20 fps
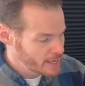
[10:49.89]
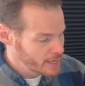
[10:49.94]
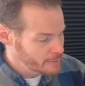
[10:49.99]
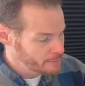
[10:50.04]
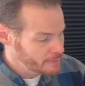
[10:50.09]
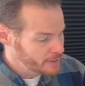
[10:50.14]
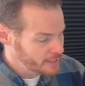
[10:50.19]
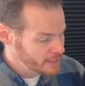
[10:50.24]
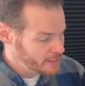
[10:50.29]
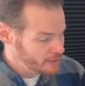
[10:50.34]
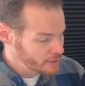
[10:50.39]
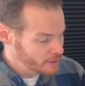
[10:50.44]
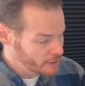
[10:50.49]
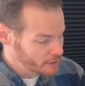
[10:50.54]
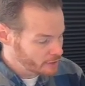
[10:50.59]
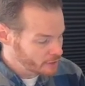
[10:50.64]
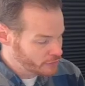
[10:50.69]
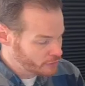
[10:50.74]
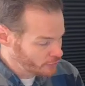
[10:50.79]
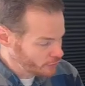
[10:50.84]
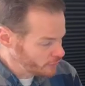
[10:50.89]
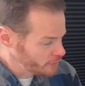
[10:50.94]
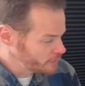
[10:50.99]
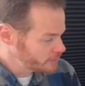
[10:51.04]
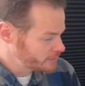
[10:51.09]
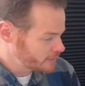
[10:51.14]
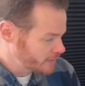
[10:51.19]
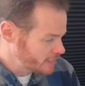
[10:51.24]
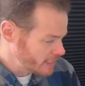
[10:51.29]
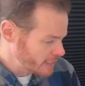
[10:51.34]
But in
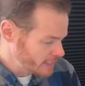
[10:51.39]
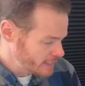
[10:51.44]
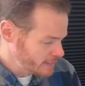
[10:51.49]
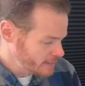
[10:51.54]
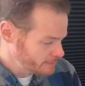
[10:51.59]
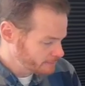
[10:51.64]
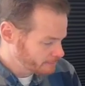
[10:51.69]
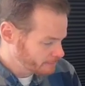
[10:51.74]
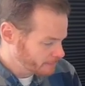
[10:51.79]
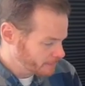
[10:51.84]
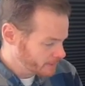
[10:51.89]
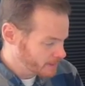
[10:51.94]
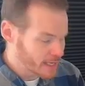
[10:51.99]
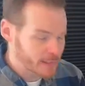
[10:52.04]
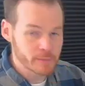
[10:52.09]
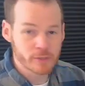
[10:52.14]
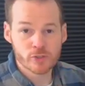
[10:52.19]
Thursday, I'm